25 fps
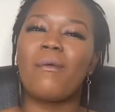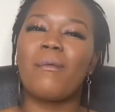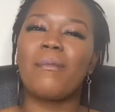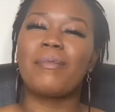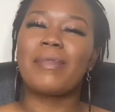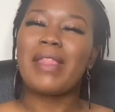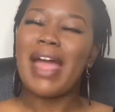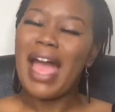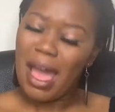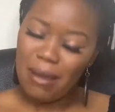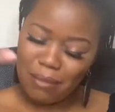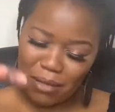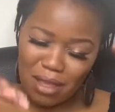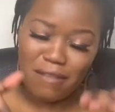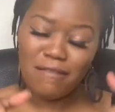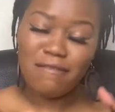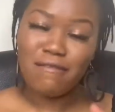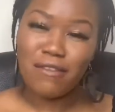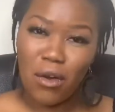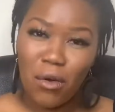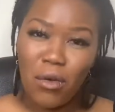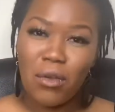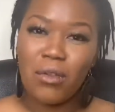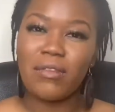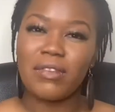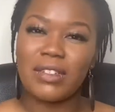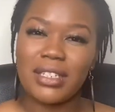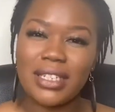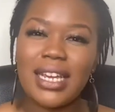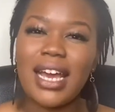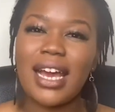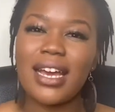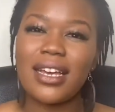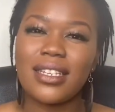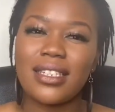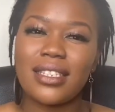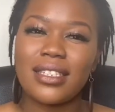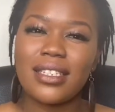I'm involved,
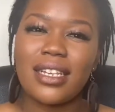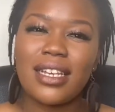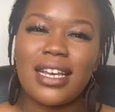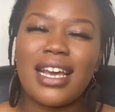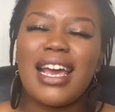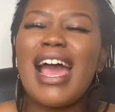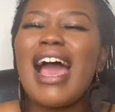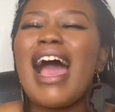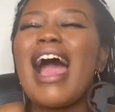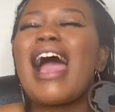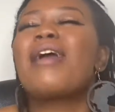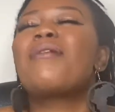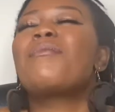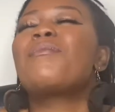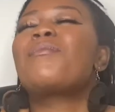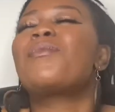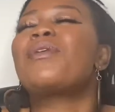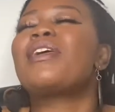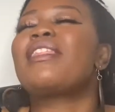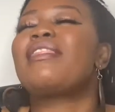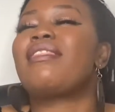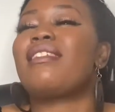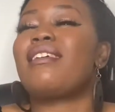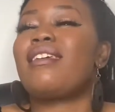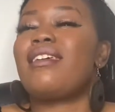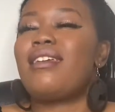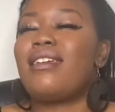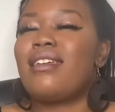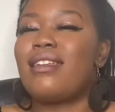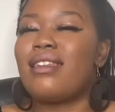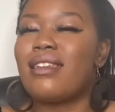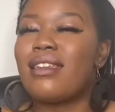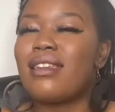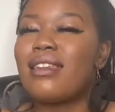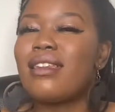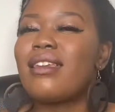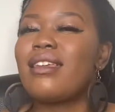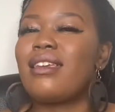guys. I'm
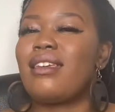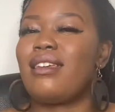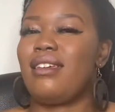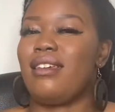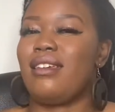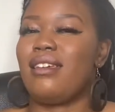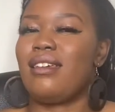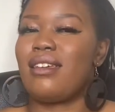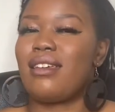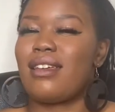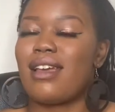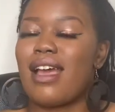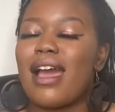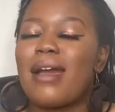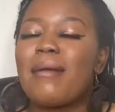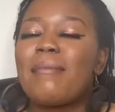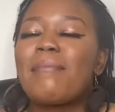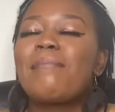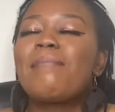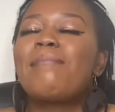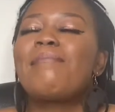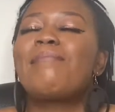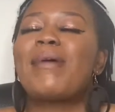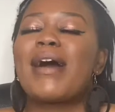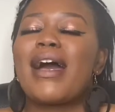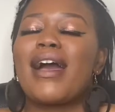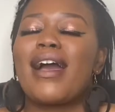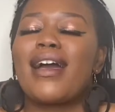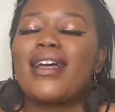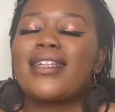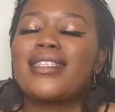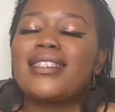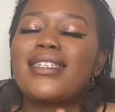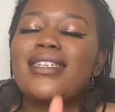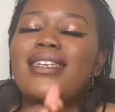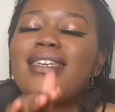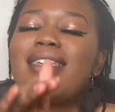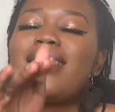within. I'm
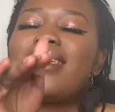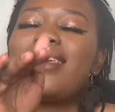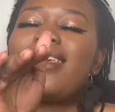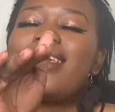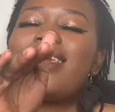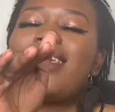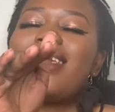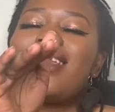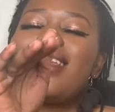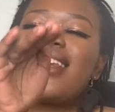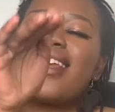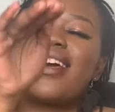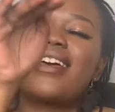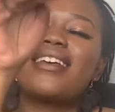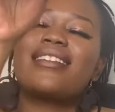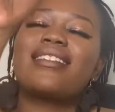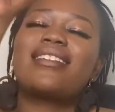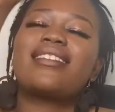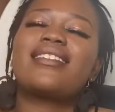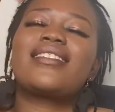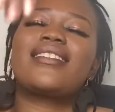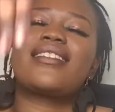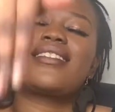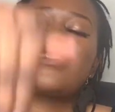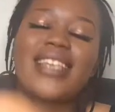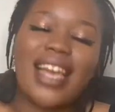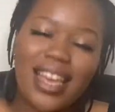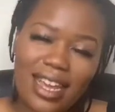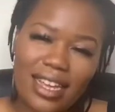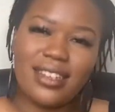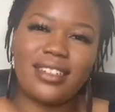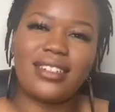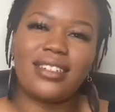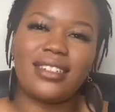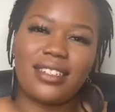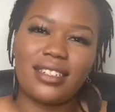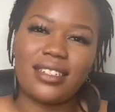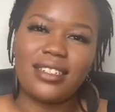party
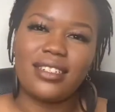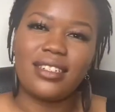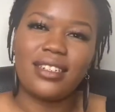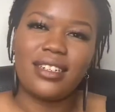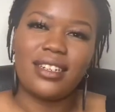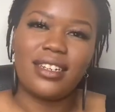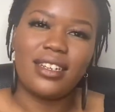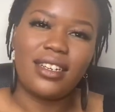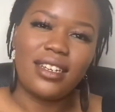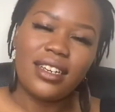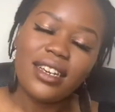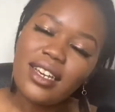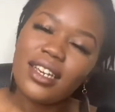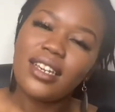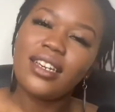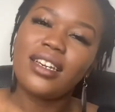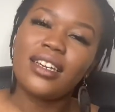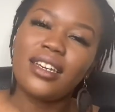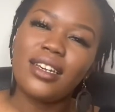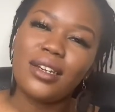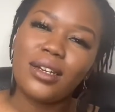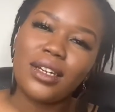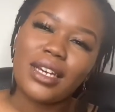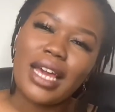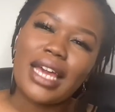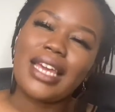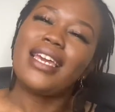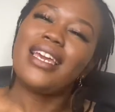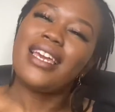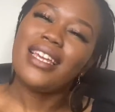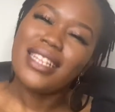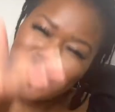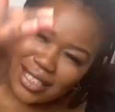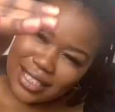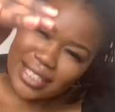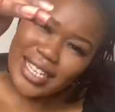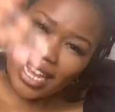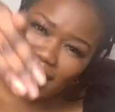inside.
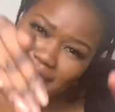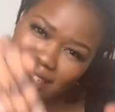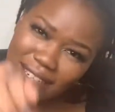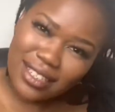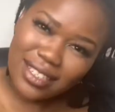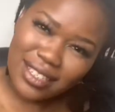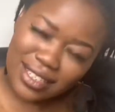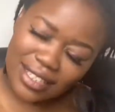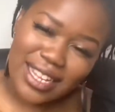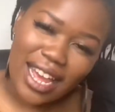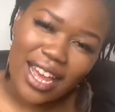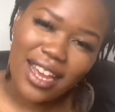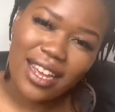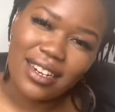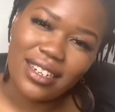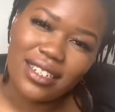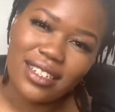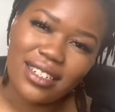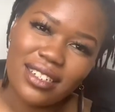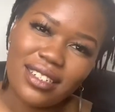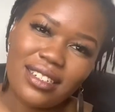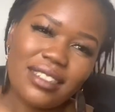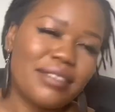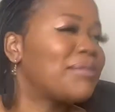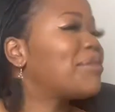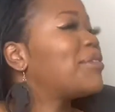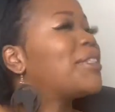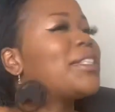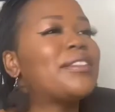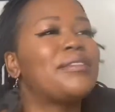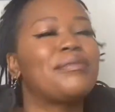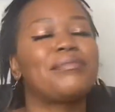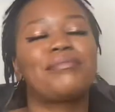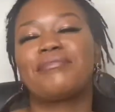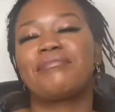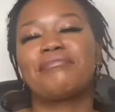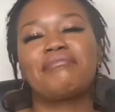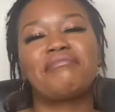Inside.
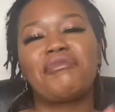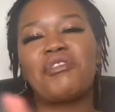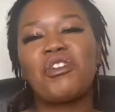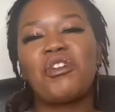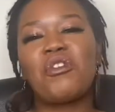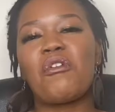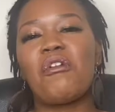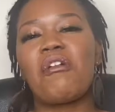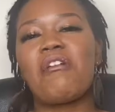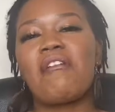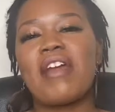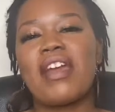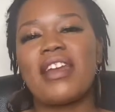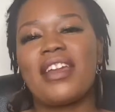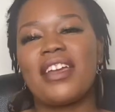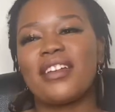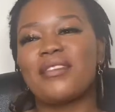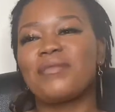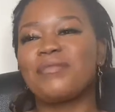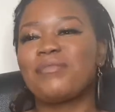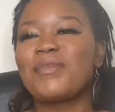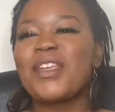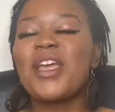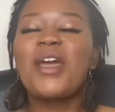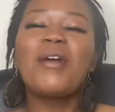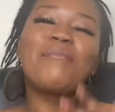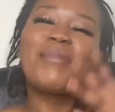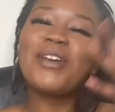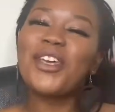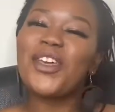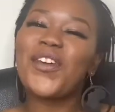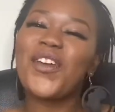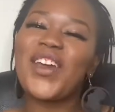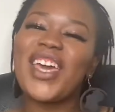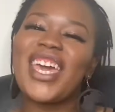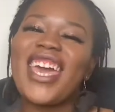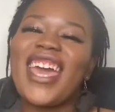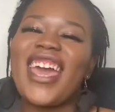You're not ready. But
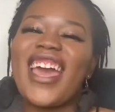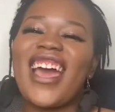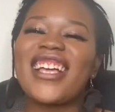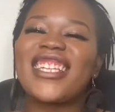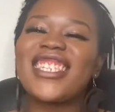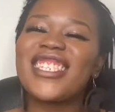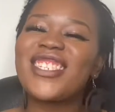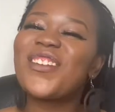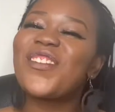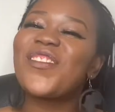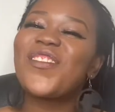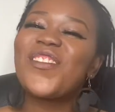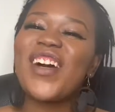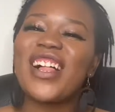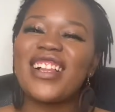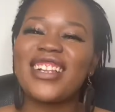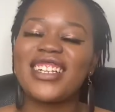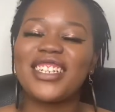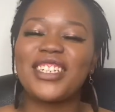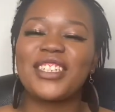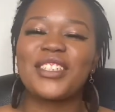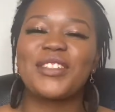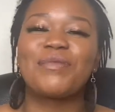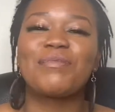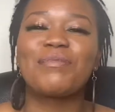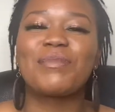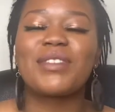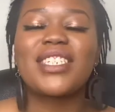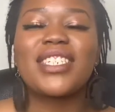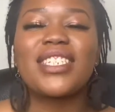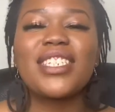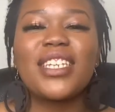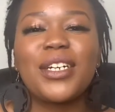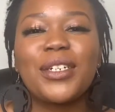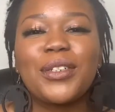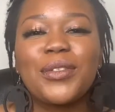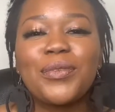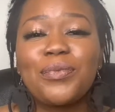you're here, so welcome.
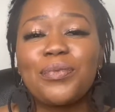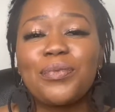So